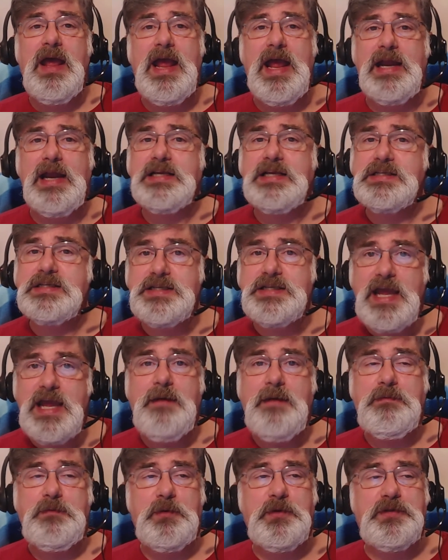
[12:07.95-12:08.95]
and
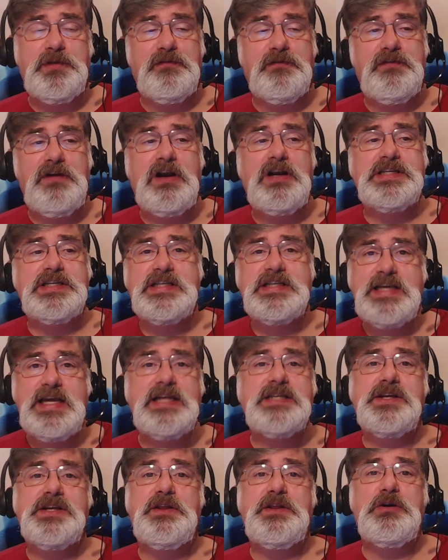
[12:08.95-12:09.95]
escaped with their very
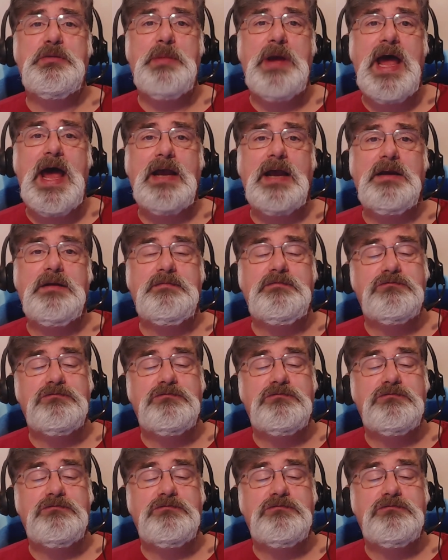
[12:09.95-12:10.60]
skins on their back.